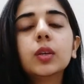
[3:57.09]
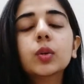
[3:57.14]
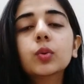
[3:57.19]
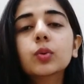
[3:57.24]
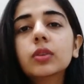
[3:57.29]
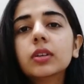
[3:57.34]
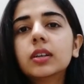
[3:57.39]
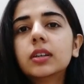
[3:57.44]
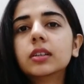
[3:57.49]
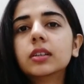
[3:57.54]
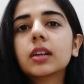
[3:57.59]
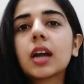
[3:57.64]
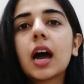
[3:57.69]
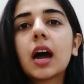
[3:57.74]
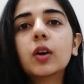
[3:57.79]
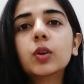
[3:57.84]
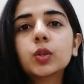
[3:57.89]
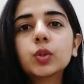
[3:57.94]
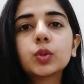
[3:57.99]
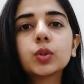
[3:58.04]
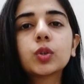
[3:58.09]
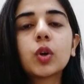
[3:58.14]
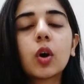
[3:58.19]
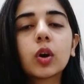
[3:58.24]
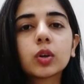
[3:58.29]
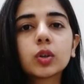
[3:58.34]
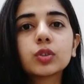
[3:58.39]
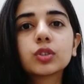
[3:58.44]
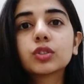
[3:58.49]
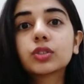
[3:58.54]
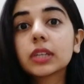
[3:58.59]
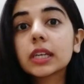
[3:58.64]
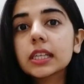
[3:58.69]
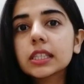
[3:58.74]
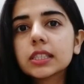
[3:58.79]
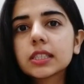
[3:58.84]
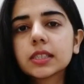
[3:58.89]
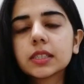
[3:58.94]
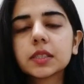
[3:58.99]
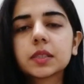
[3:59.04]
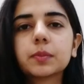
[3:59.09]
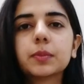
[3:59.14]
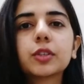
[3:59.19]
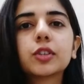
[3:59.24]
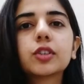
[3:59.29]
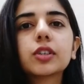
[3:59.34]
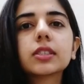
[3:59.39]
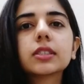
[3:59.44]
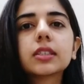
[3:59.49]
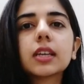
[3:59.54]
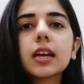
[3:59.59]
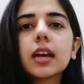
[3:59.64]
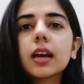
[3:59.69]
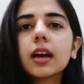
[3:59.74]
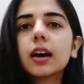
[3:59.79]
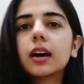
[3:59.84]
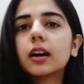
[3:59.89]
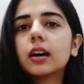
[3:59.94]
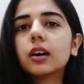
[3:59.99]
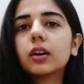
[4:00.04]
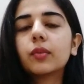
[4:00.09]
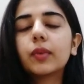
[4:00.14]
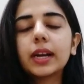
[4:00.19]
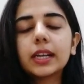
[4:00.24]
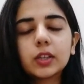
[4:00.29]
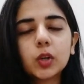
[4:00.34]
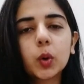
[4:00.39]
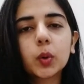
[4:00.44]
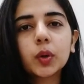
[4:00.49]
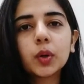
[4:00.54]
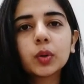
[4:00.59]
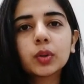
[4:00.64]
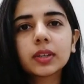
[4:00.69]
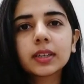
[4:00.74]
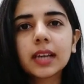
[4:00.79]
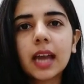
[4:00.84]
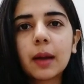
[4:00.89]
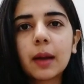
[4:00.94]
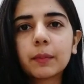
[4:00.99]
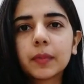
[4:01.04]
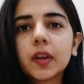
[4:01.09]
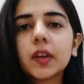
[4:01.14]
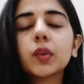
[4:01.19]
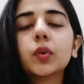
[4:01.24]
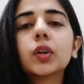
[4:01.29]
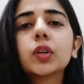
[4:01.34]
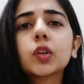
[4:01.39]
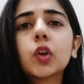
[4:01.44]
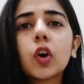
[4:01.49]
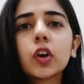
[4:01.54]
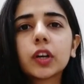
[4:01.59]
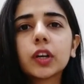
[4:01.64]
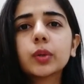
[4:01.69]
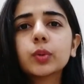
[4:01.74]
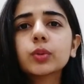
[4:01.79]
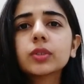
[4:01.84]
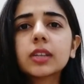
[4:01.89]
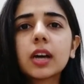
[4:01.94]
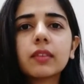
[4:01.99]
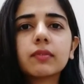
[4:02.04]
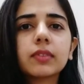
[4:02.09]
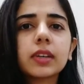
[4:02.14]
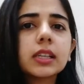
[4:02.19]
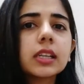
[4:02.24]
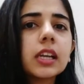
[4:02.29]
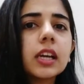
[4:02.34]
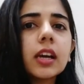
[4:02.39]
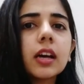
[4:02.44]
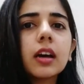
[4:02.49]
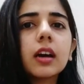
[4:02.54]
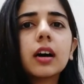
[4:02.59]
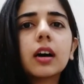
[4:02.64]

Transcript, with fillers: You learn how to talk to strangers, because while talking to the camera, you are talking to someone